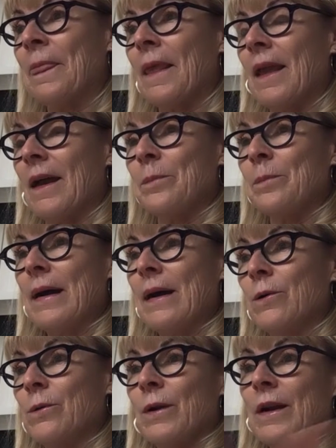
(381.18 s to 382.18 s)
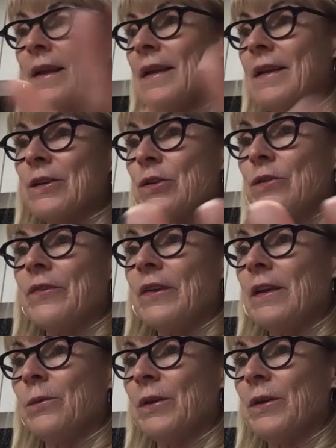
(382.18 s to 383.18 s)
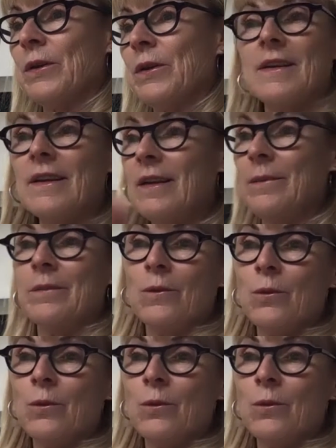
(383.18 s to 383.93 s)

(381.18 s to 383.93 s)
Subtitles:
about, when I intervene with the team,